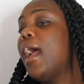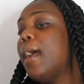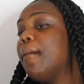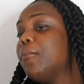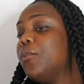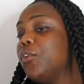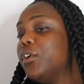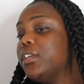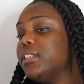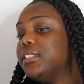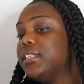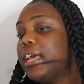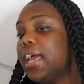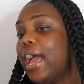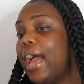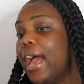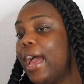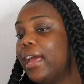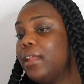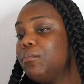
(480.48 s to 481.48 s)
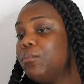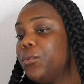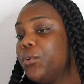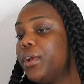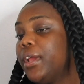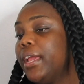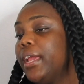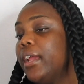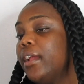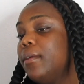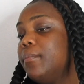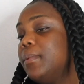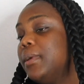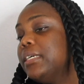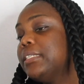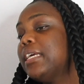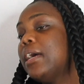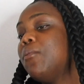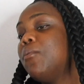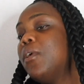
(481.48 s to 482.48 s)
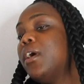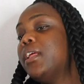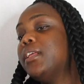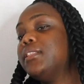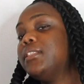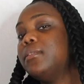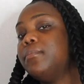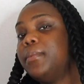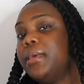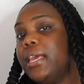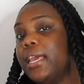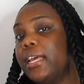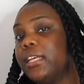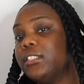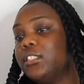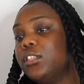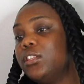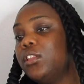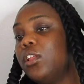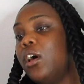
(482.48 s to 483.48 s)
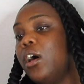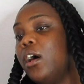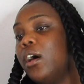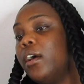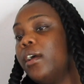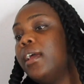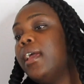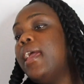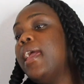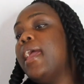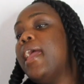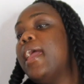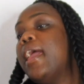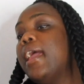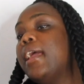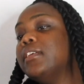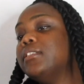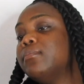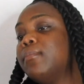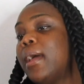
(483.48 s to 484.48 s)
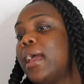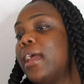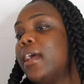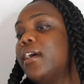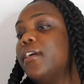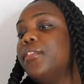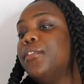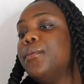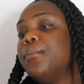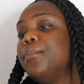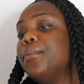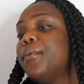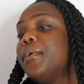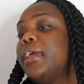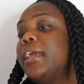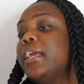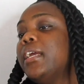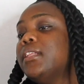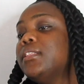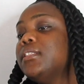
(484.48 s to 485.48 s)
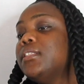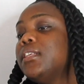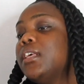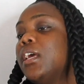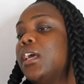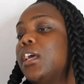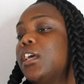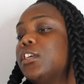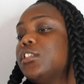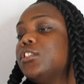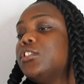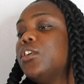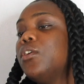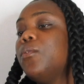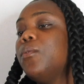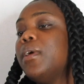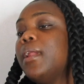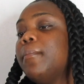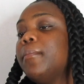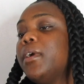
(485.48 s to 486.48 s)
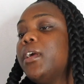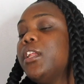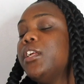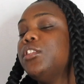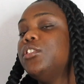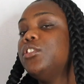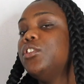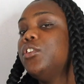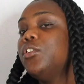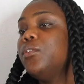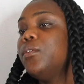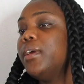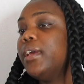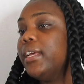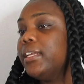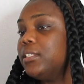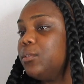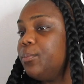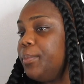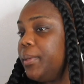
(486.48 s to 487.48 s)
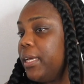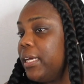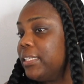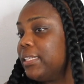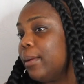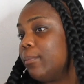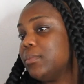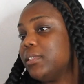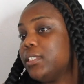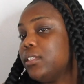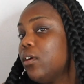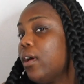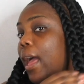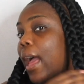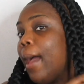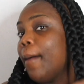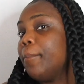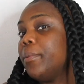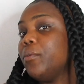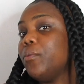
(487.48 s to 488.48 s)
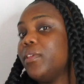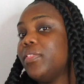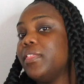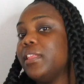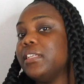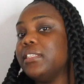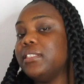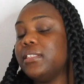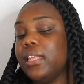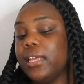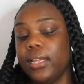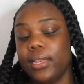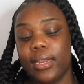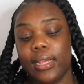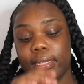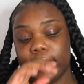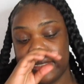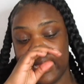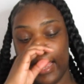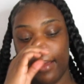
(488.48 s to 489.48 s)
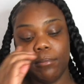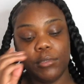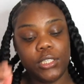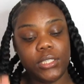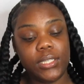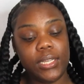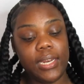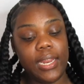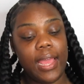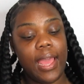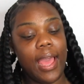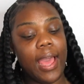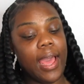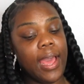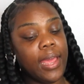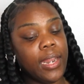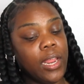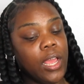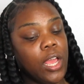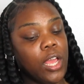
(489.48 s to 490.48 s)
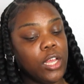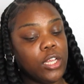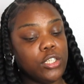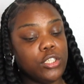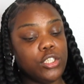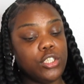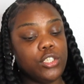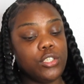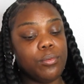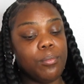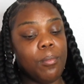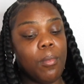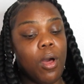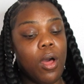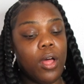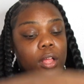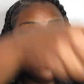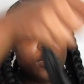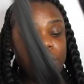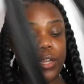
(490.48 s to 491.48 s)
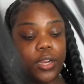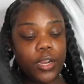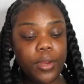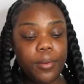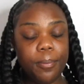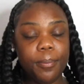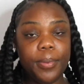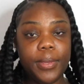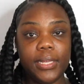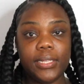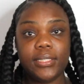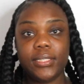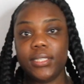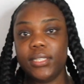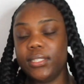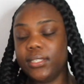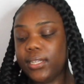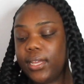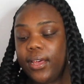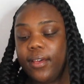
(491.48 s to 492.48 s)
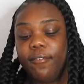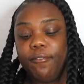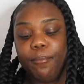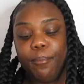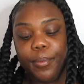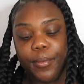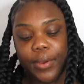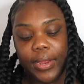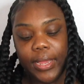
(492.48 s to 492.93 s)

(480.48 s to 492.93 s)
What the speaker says: I'm going to add more hair because I want it to be as long as my other braids. So what I'm gonna do is, because I'm still happy with this thickness, I'm just gonna add smaller pieces of